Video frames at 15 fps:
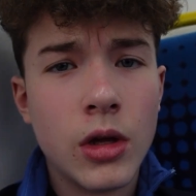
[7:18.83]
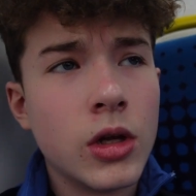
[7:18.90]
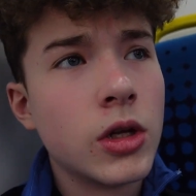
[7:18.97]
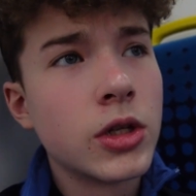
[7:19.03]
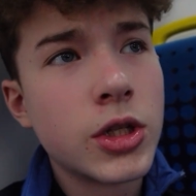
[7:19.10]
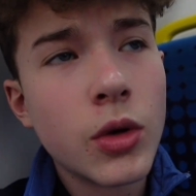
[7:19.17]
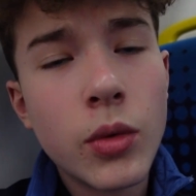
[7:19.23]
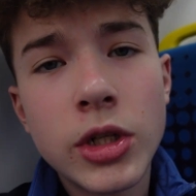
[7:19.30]

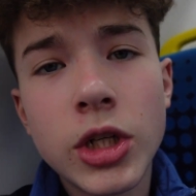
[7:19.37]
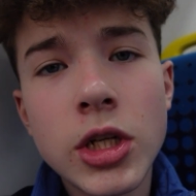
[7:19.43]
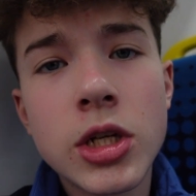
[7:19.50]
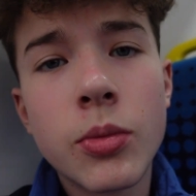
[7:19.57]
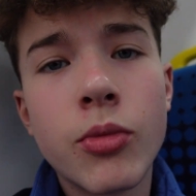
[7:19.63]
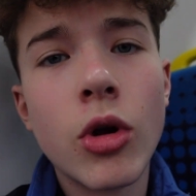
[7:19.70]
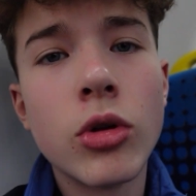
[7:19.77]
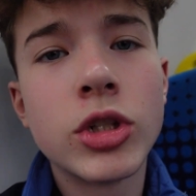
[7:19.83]
So we're just
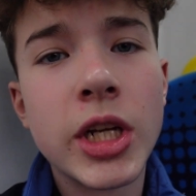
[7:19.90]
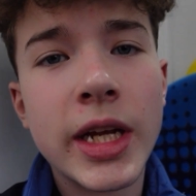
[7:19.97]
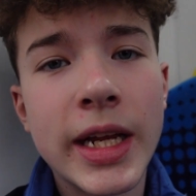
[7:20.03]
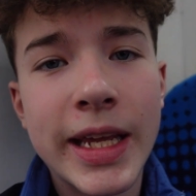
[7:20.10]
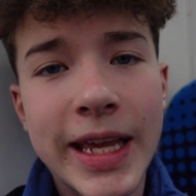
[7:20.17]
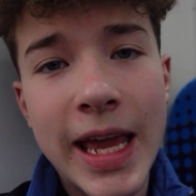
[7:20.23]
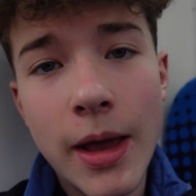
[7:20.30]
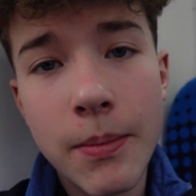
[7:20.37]
approaching
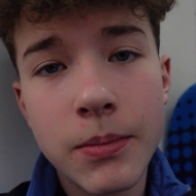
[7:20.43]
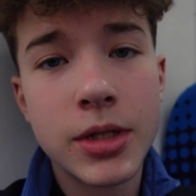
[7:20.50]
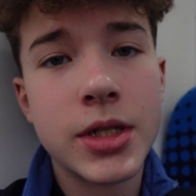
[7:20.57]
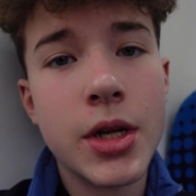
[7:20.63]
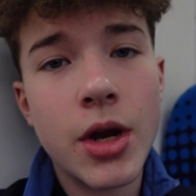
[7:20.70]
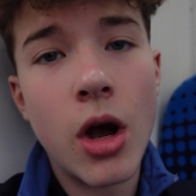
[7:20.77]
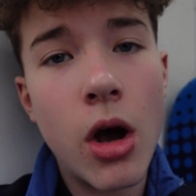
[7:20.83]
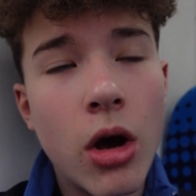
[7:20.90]

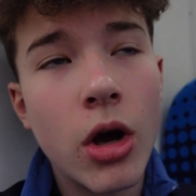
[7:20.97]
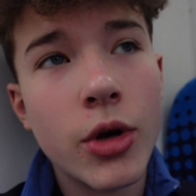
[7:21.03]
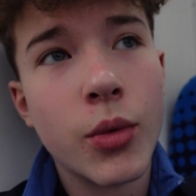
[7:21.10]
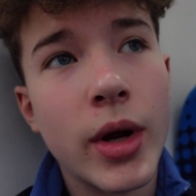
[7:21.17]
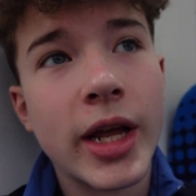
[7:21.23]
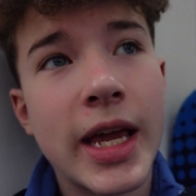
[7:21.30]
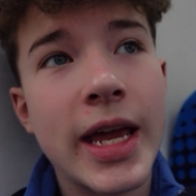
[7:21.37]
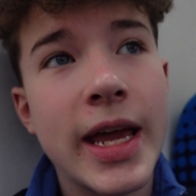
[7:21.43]
Kempston
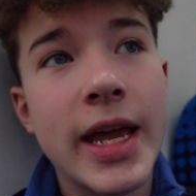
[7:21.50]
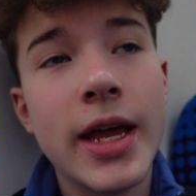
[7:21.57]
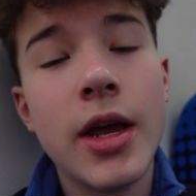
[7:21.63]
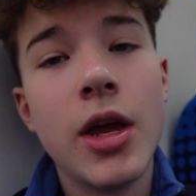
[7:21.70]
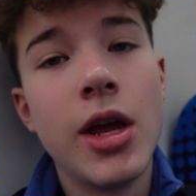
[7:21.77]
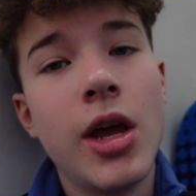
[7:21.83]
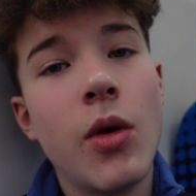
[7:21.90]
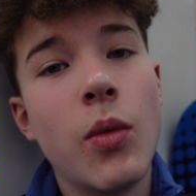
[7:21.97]
Hardwick here,
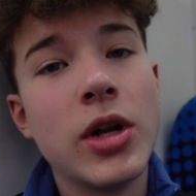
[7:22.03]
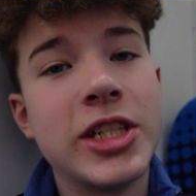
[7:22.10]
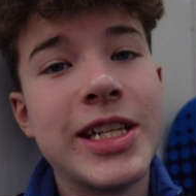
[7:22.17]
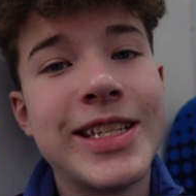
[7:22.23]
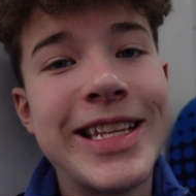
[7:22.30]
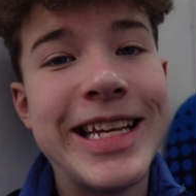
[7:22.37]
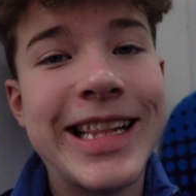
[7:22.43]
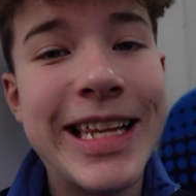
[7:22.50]
which
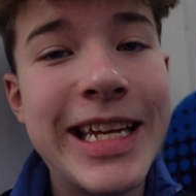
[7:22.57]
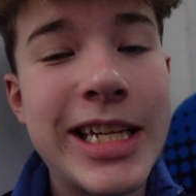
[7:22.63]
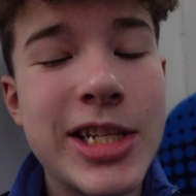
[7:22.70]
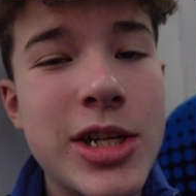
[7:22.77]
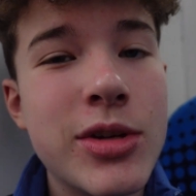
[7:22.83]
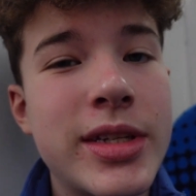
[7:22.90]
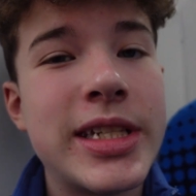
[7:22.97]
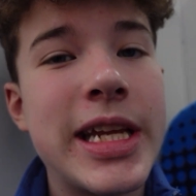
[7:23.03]
is the least
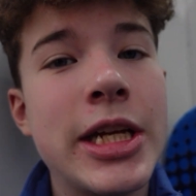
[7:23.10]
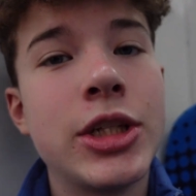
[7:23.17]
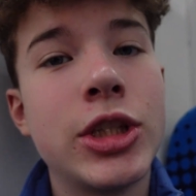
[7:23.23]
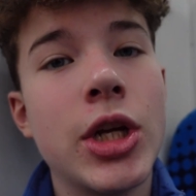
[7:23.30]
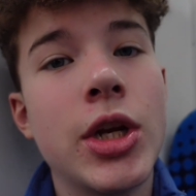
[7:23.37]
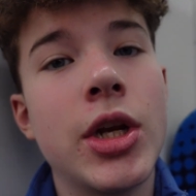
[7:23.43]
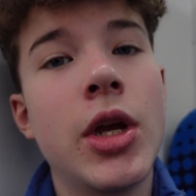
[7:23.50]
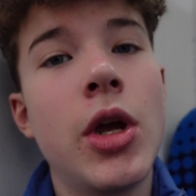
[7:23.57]
used
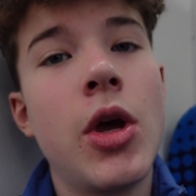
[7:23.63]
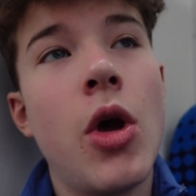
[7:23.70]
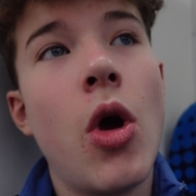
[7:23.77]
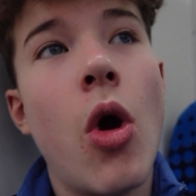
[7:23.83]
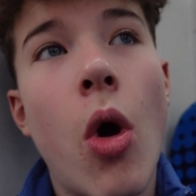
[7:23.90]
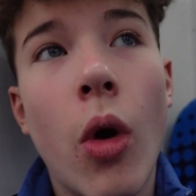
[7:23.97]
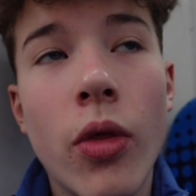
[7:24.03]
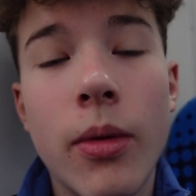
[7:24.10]
station
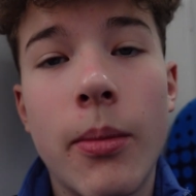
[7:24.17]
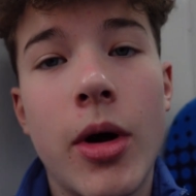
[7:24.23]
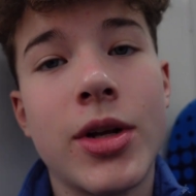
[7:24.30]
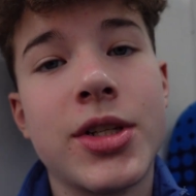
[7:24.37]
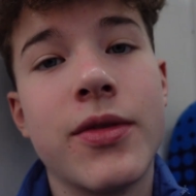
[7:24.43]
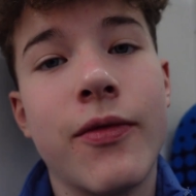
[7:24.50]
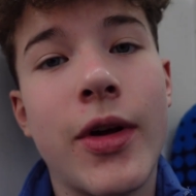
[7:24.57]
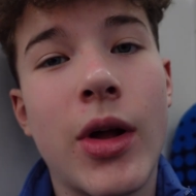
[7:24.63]
on the
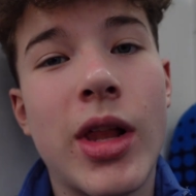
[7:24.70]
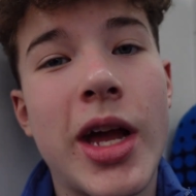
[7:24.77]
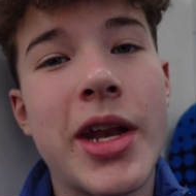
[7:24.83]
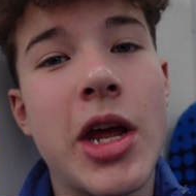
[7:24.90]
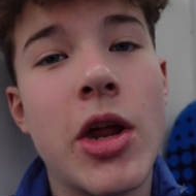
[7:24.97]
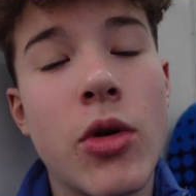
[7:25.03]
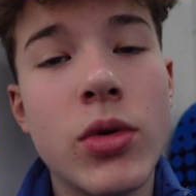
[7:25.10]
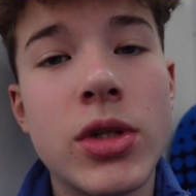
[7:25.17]
Marston Vale line
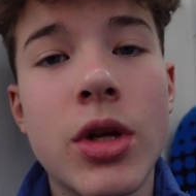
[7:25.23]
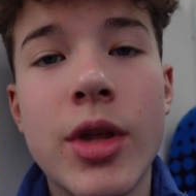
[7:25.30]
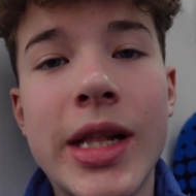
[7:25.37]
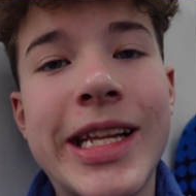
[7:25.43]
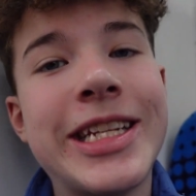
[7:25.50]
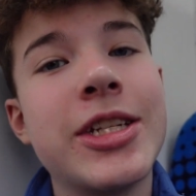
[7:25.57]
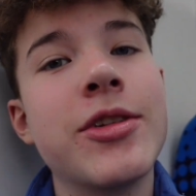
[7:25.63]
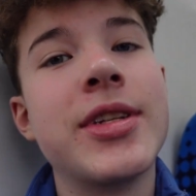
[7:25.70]
and also the
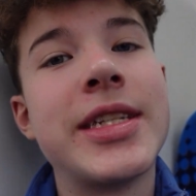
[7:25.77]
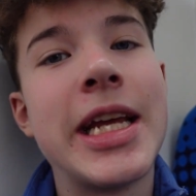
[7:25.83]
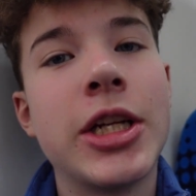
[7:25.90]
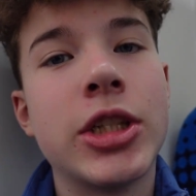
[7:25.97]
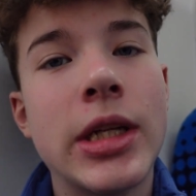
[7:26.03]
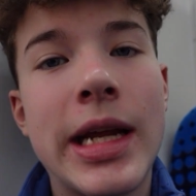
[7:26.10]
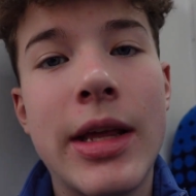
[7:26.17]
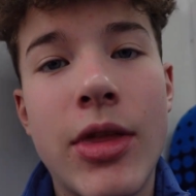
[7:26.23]
least used
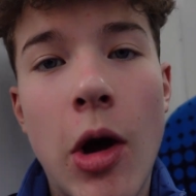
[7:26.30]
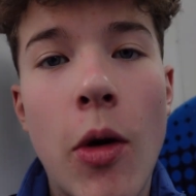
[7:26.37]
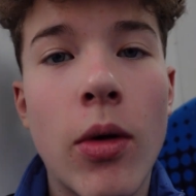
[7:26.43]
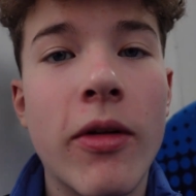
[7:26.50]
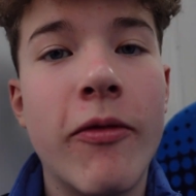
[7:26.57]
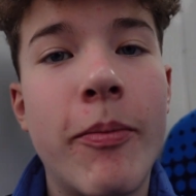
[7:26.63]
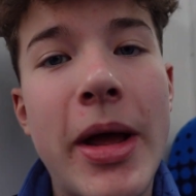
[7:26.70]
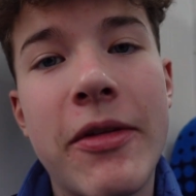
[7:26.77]
station in the whole
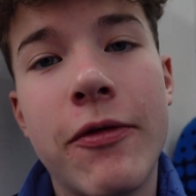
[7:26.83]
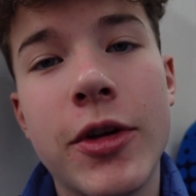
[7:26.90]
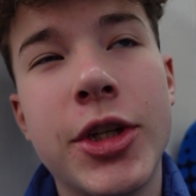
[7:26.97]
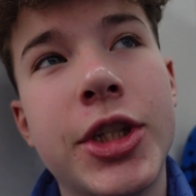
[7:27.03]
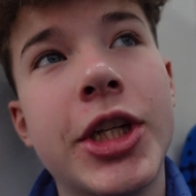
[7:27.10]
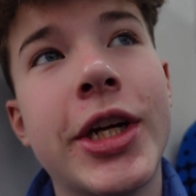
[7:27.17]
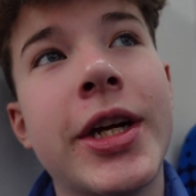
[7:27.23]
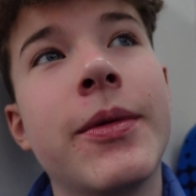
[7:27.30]
of
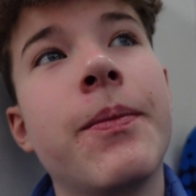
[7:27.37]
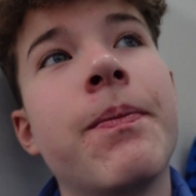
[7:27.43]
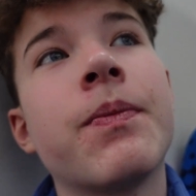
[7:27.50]
Bedfordshire.